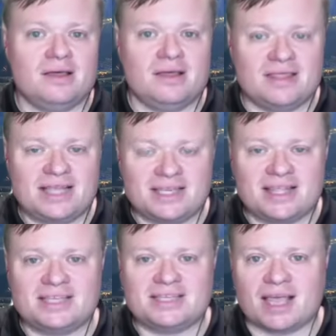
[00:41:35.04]
That's
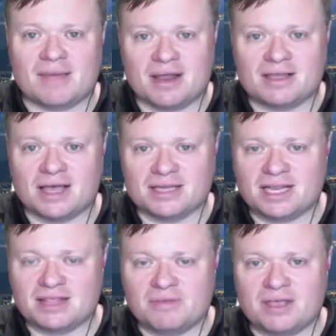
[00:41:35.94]
that's the thing. I mean, I, I
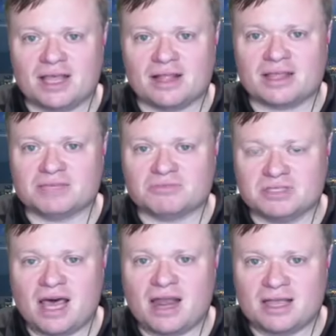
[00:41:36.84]
said at the beginning, like this was
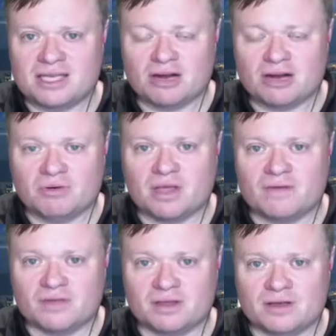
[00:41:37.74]
not a terrible
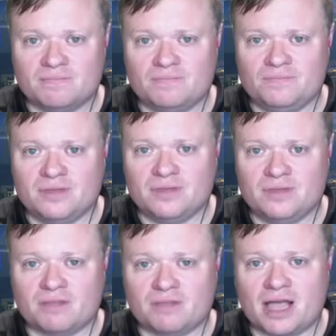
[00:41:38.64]
week for the you know
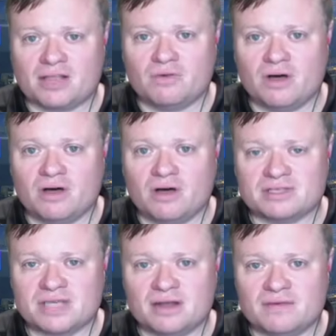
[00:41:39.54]
for the Pac-12
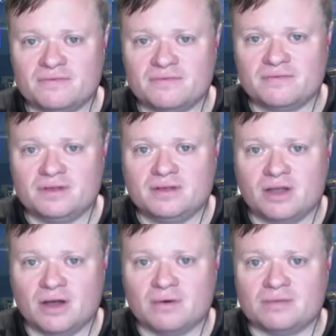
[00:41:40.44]
outside of
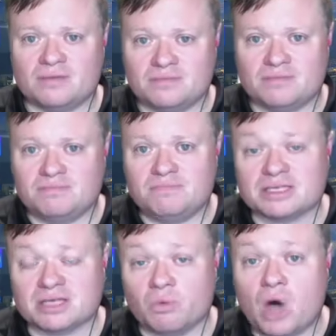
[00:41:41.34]
you know
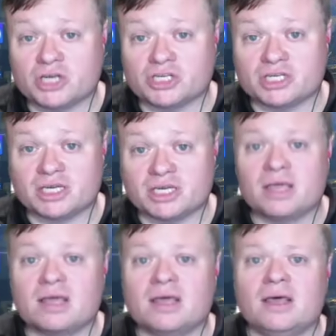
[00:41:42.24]
basically Washington,
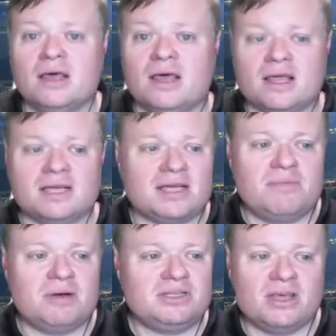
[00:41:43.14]
because a
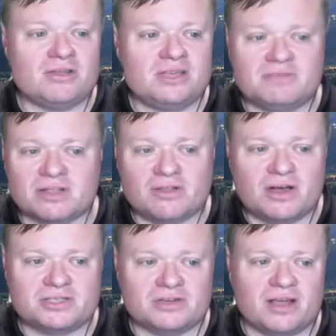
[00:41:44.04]
bunch of the other teams that
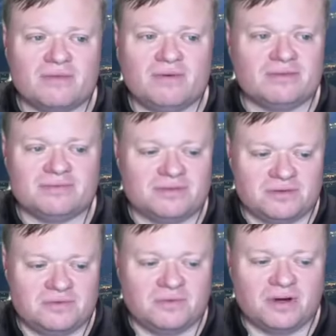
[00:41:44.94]
lost are like, well,
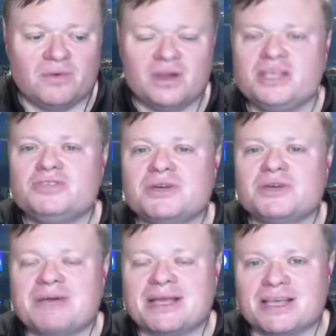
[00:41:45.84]
what, what did hmm. you
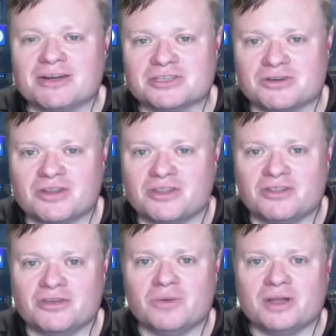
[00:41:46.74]
expect Arizona to
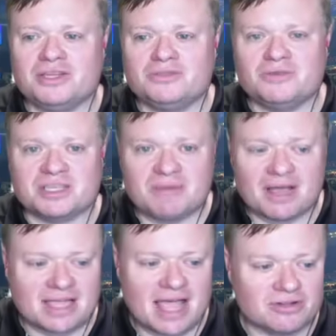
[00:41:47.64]
do? What did you
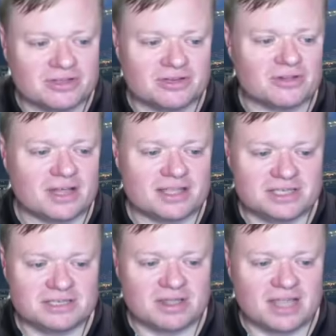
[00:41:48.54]
expect Cal to do? Like
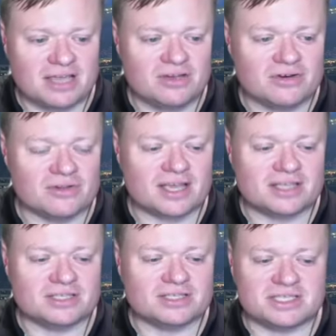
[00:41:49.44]
this is what they do. Like
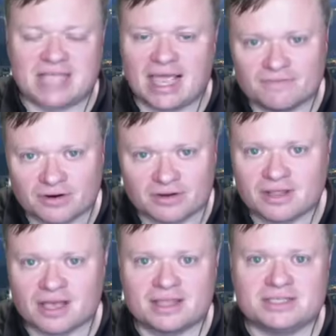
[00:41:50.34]
it's just Stanford.
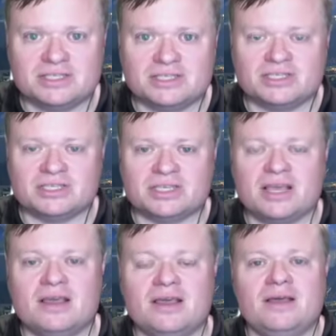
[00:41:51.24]
Like this is just
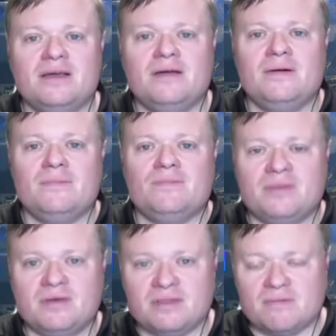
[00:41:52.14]

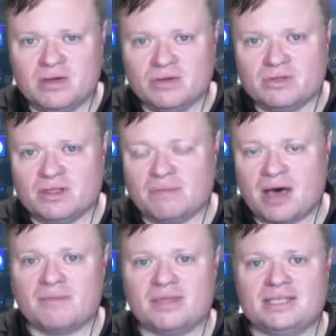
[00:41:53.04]
the the middle to the
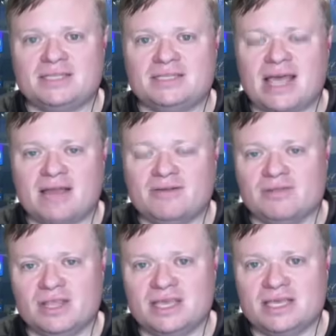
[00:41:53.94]
bottom of that that
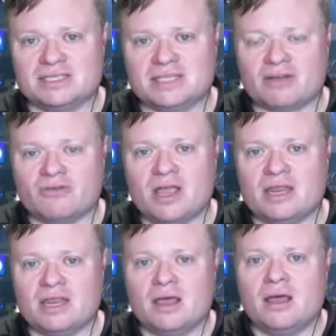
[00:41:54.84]
league is not
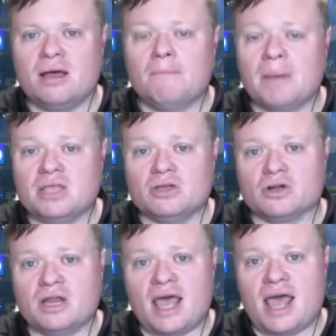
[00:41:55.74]
great, but you're
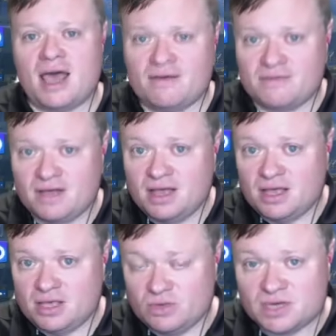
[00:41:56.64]
going to have
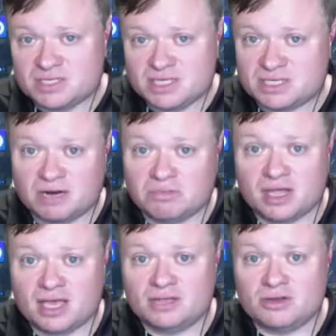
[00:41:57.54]
USC is going to
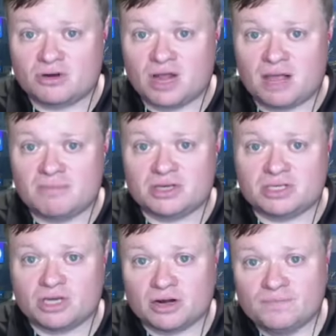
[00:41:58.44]
play Notre Dame this
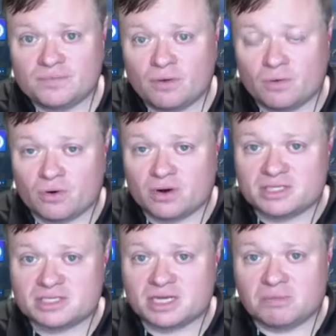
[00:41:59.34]
year.
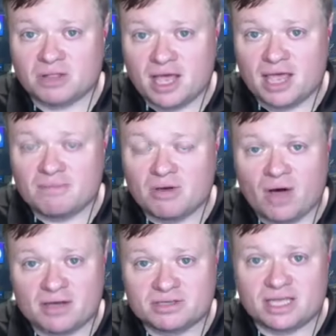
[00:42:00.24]
Oregon's going to play
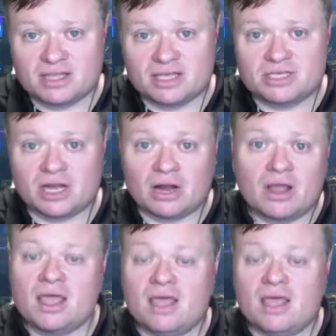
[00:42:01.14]
Ohio State this year.